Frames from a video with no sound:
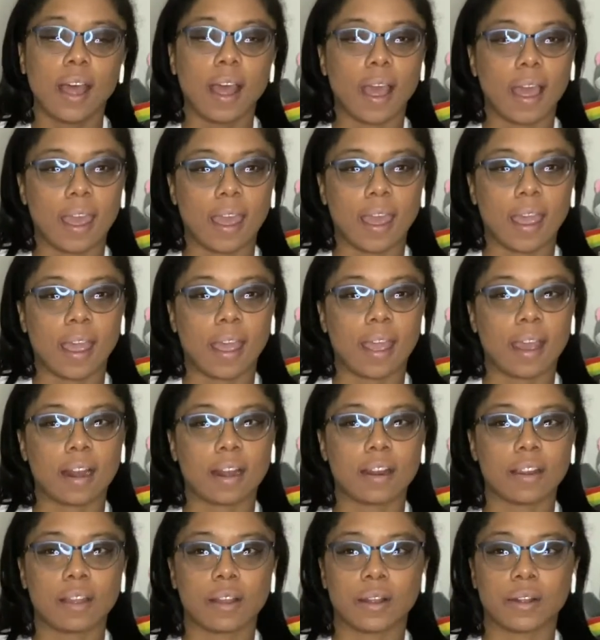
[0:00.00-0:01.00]

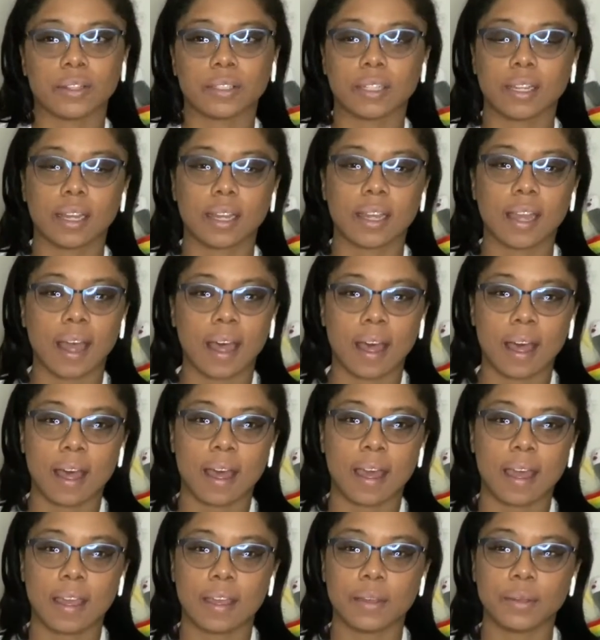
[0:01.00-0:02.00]
And there's a
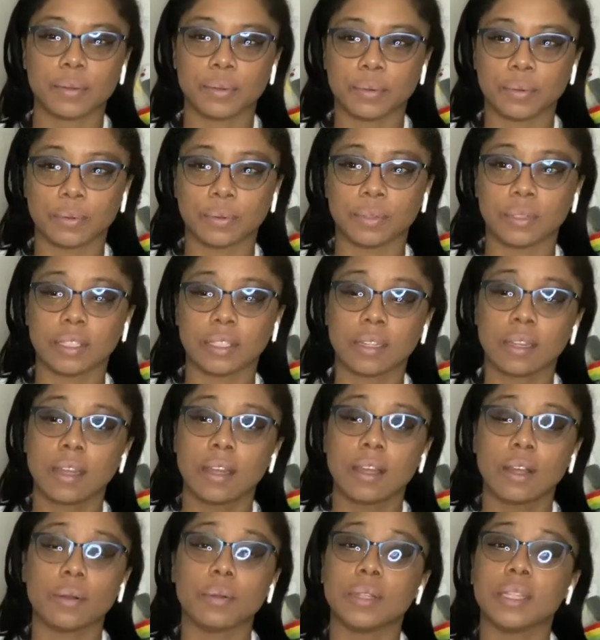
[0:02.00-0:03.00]
guy who
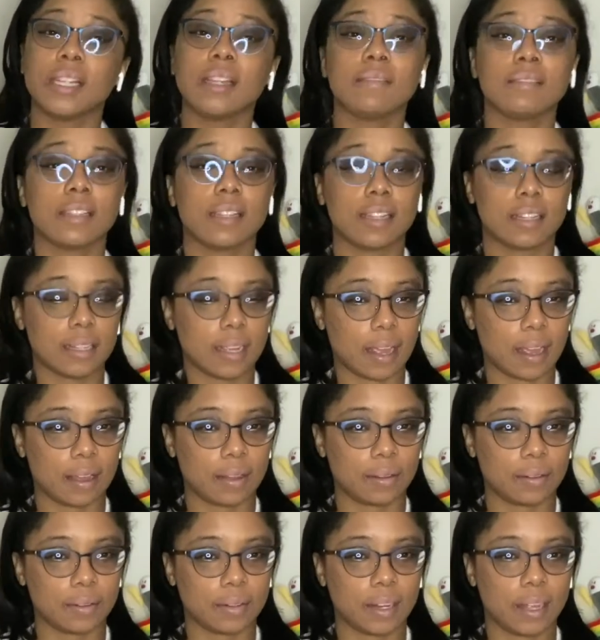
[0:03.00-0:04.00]
lives in the
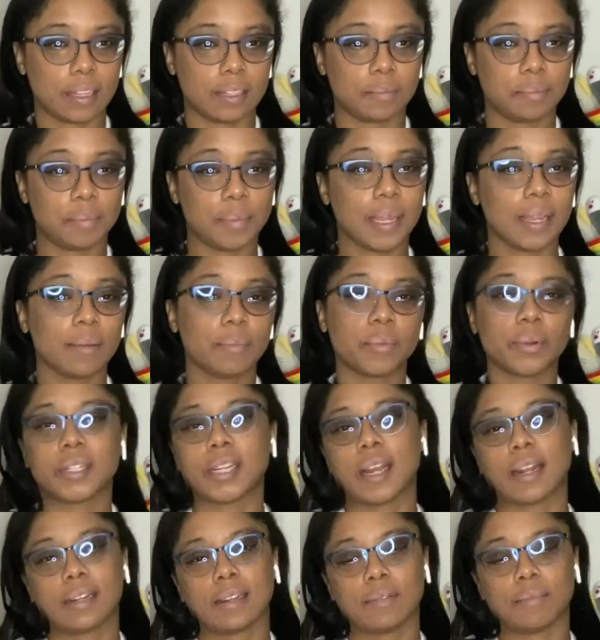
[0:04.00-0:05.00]
town, is being
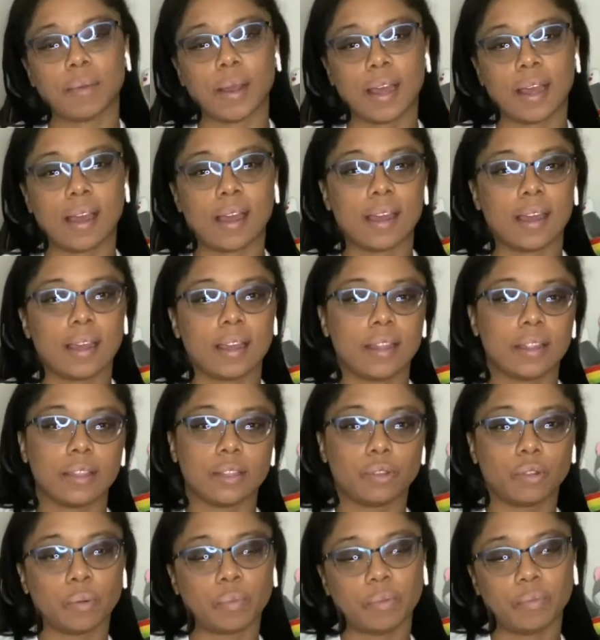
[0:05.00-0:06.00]
protected by
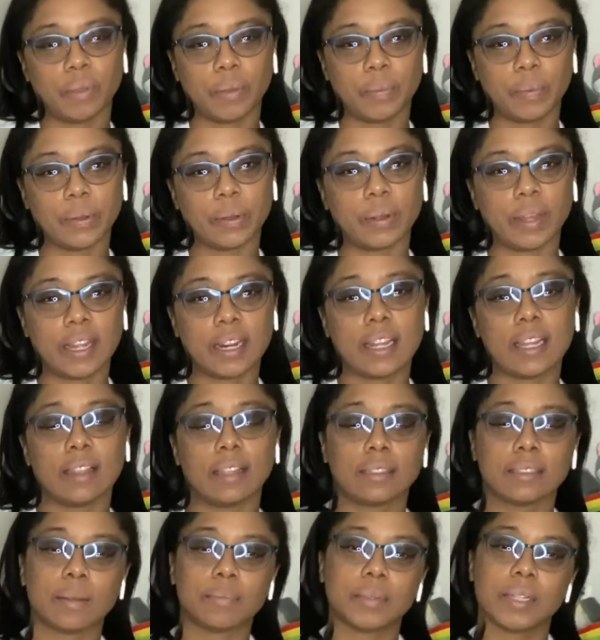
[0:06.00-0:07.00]
this group of people, and he
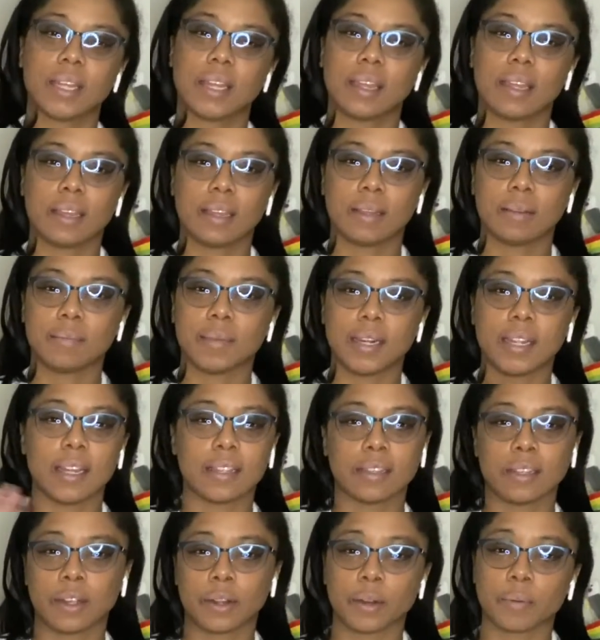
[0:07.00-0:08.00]
looks up to him, and he
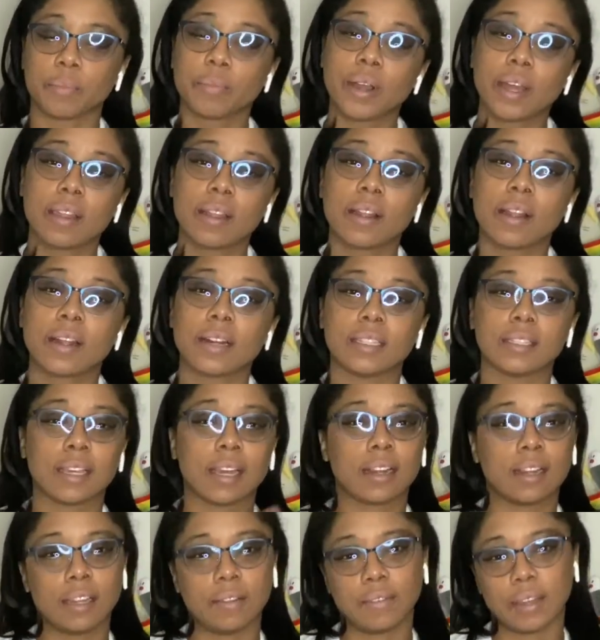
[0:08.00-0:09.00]
has a younger brother, and he's
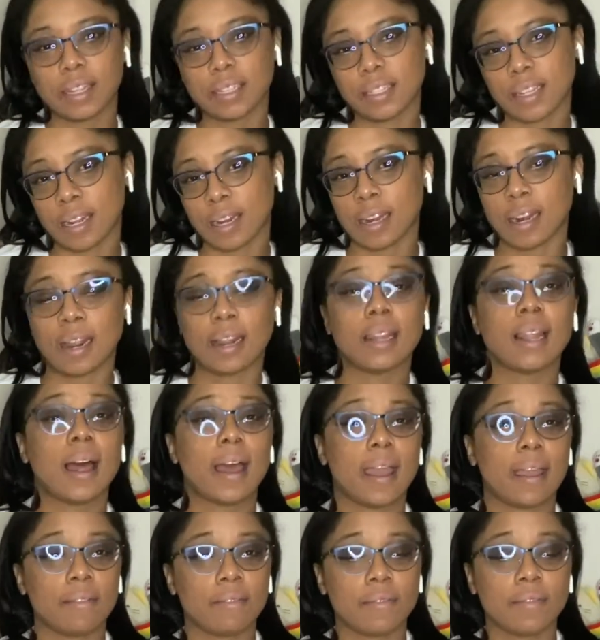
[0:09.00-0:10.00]
kind of living his day-to-day
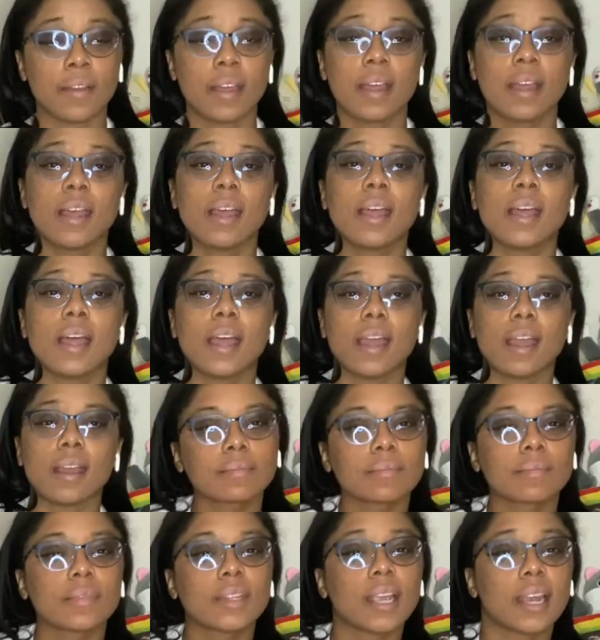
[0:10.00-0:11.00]
life,
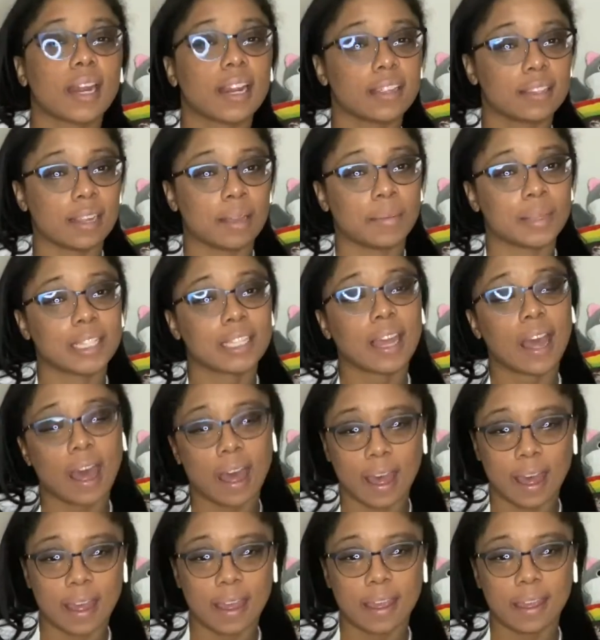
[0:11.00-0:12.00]
and his name is
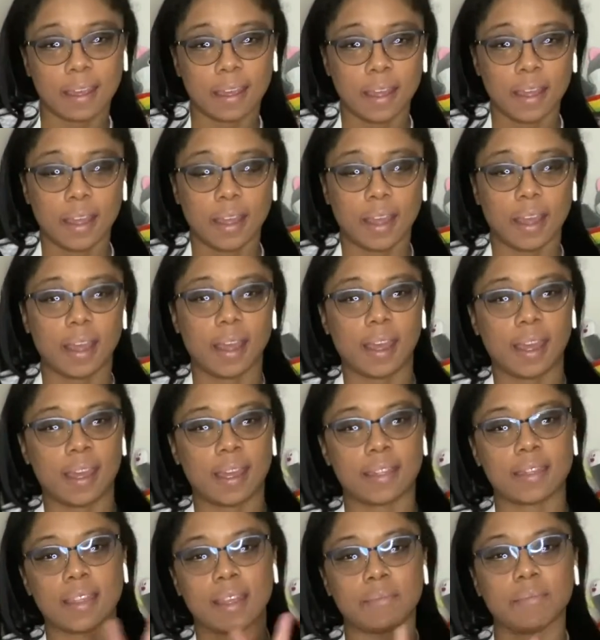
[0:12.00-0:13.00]
Kai,
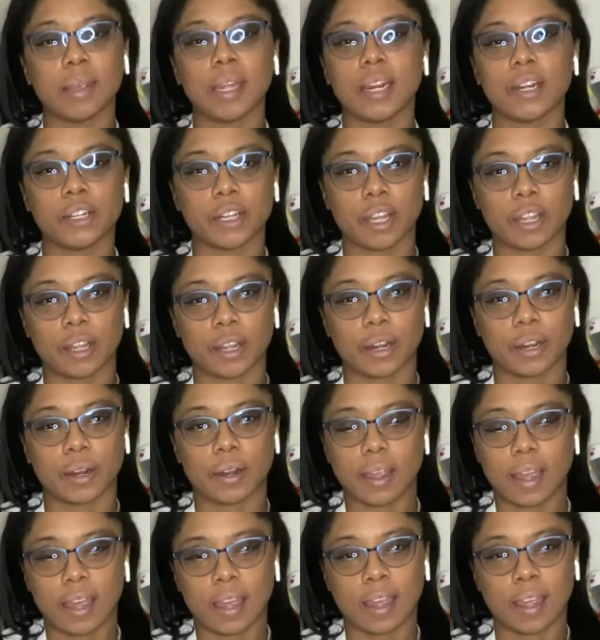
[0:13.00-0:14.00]
and they meet each other
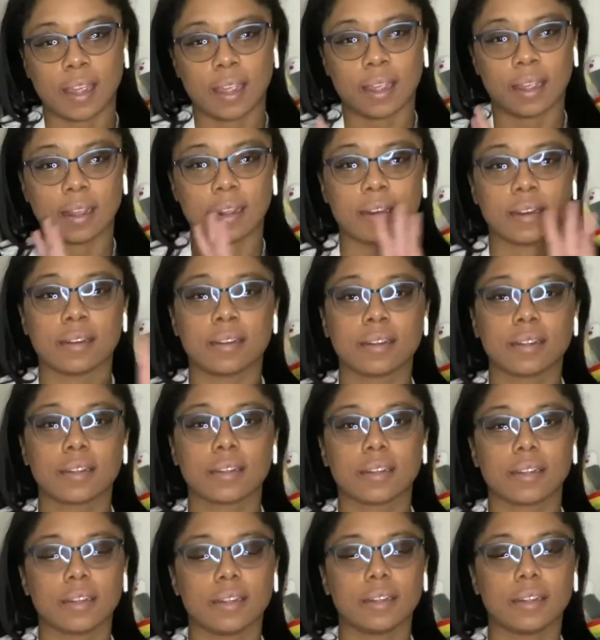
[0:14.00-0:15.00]
and
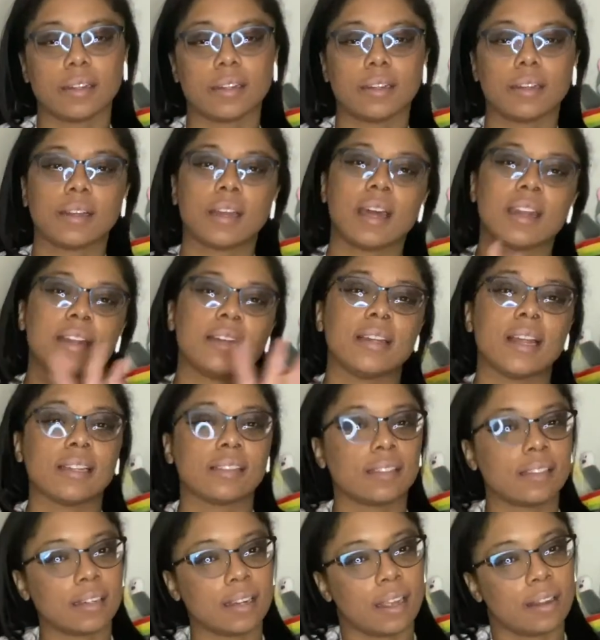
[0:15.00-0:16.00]
kind of
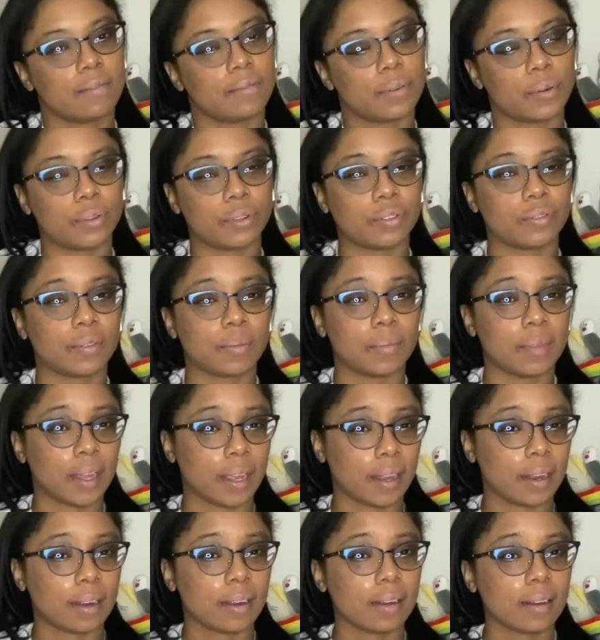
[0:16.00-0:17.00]
destiny unfolds from
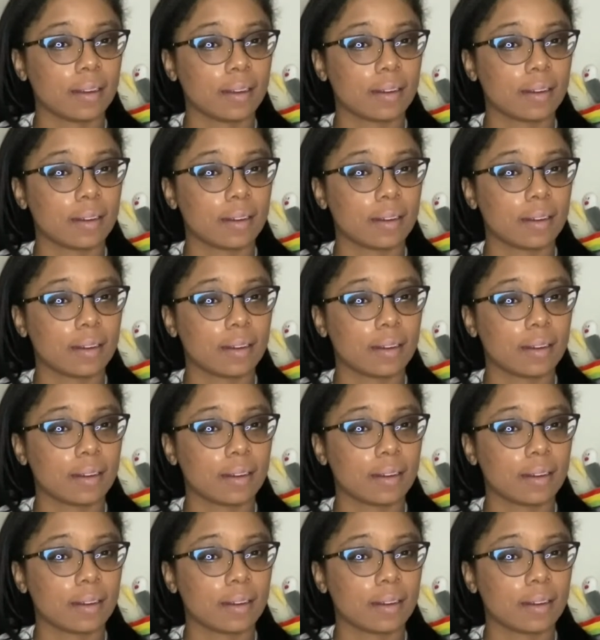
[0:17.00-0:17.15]
there.